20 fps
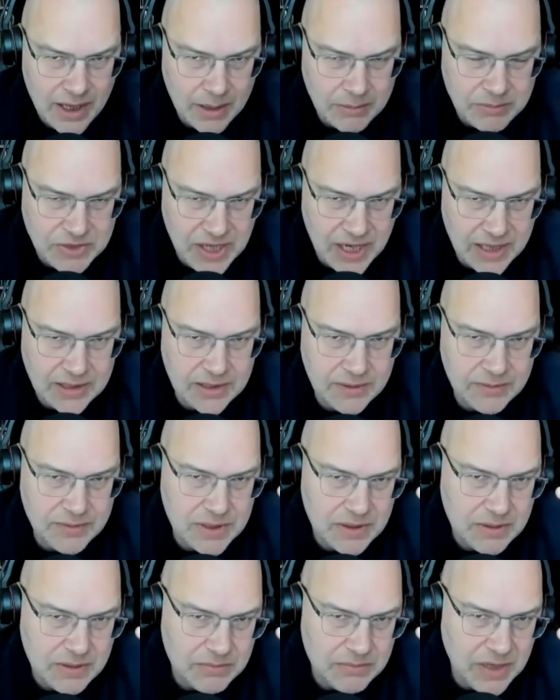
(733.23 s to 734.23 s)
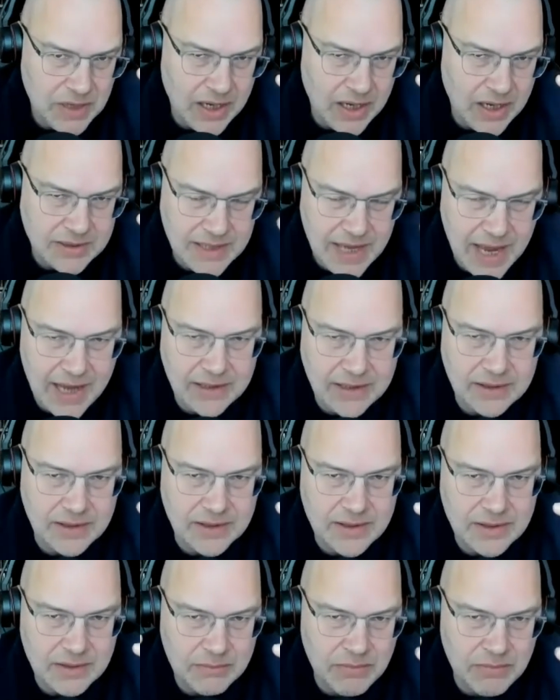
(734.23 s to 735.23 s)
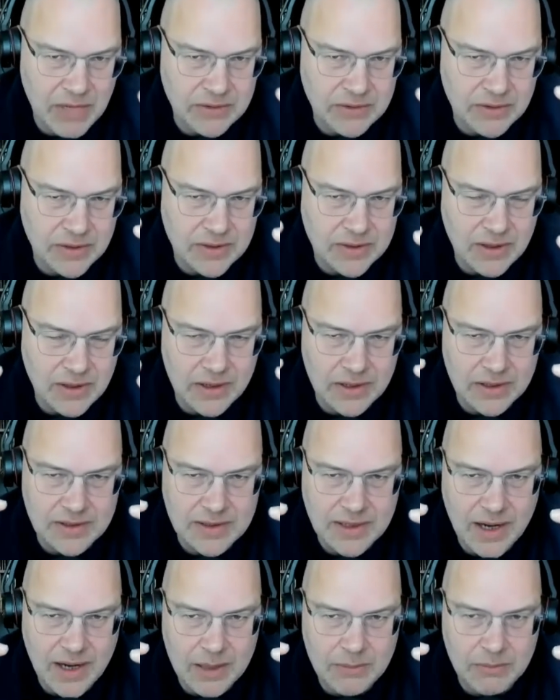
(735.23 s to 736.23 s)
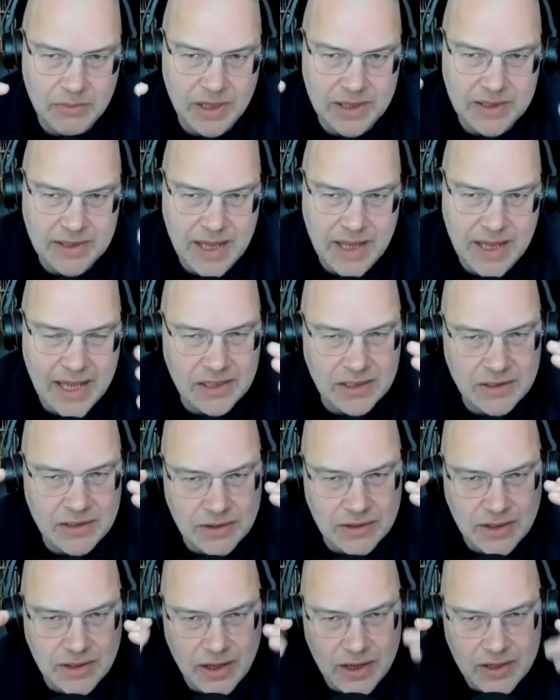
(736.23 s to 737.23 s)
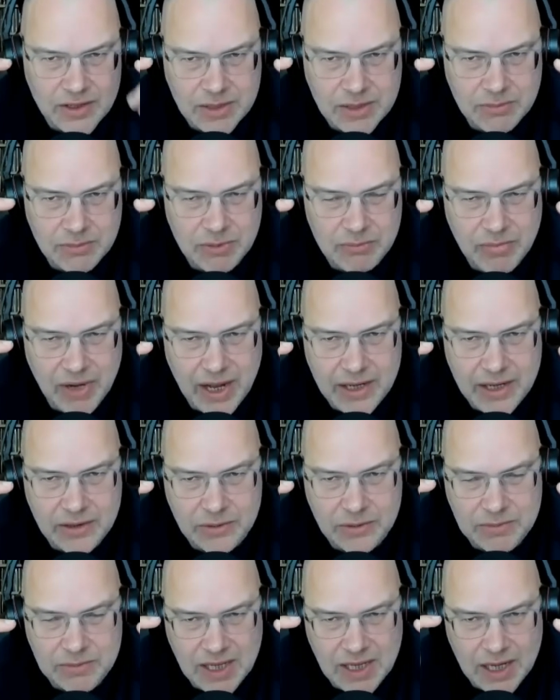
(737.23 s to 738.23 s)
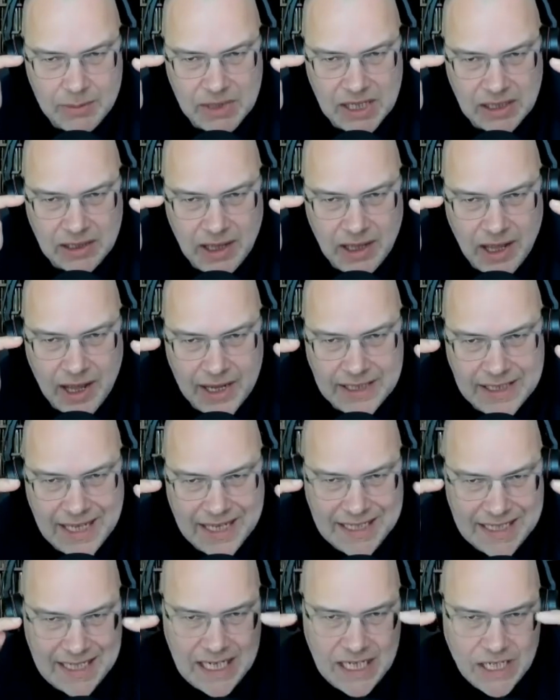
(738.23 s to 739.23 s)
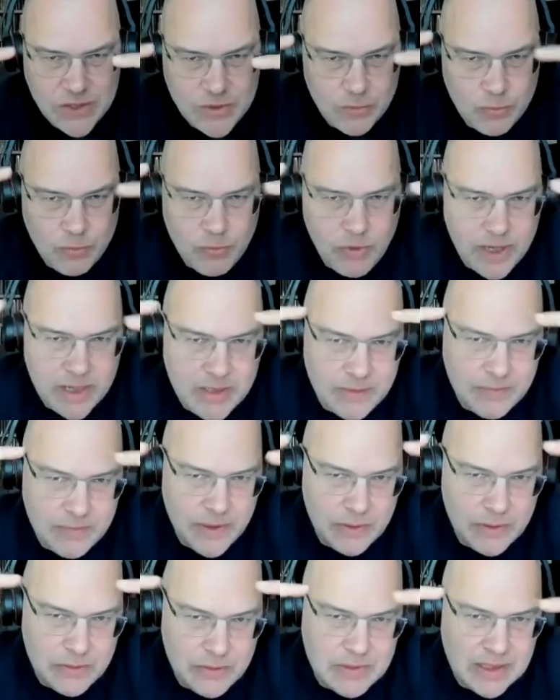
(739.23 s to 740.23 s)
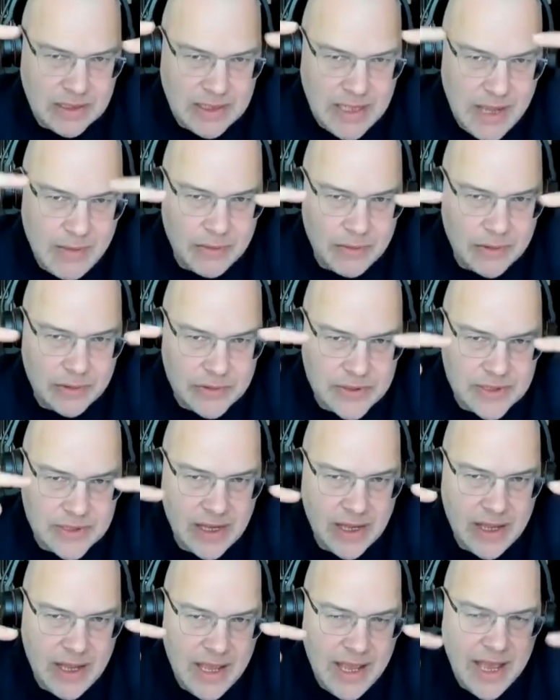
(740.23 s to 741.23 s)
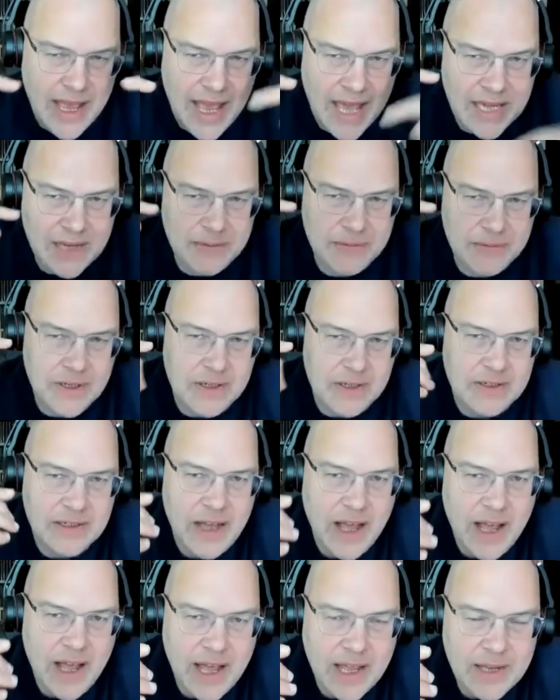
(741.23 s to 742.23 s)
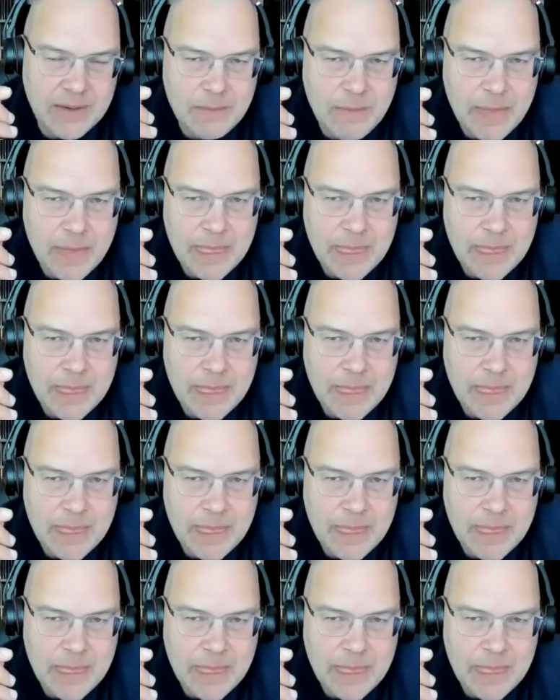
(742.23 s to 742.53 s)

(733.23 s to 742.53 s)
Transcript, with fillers: objectives, Uh, tactics, metrics, targets, timelines, and your customer buying group's got to be aligned at each one of those levels. And if they're not,